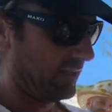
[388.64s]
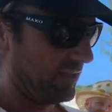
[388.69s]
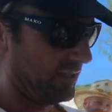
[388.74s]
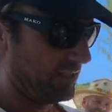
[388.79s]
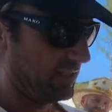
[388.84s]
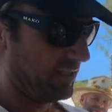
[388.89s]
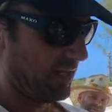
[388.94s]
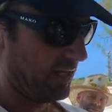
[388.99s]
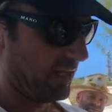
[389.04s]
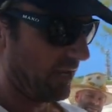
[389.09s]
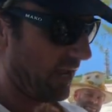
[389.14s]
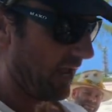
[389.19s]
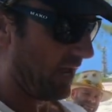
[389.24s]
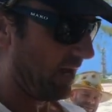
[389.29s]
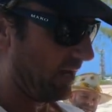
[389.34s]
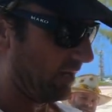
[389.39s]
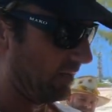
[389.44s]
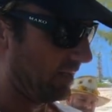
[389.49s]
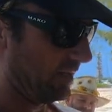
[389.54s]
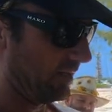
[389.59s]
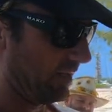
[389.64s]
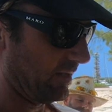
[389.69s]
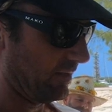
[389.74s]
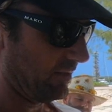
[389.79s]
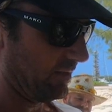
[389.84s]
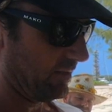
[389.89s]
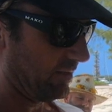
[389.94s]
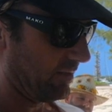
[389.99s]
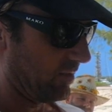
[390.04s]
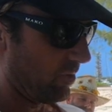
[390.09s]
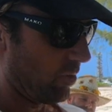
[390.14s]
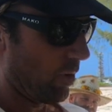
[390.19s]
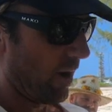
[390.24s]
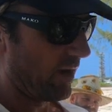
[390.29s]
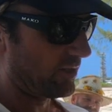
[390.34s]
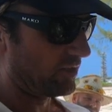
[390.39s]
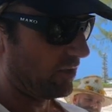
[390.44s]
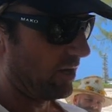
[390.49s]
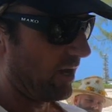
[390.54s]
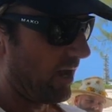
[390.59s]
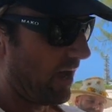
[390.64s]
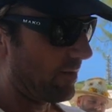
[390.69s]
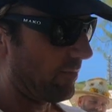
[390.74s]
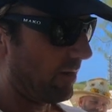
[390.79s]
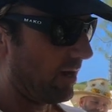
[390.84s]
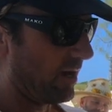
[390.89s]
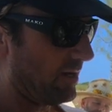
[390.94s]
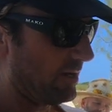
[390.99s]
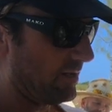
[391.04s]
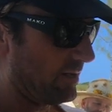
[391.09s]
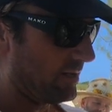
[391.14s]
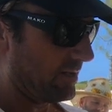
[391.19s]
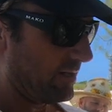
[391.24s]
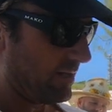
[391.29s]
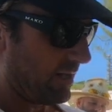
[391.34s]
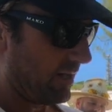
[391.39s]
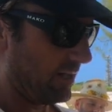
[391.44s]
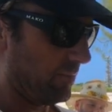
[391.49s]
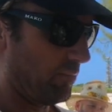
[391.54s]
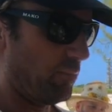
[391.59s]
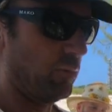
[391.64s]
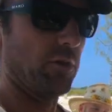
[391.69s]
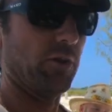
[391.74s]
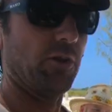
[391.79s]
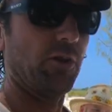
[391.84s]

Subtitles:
this thing out, and then, or actually, I hammer, and then put the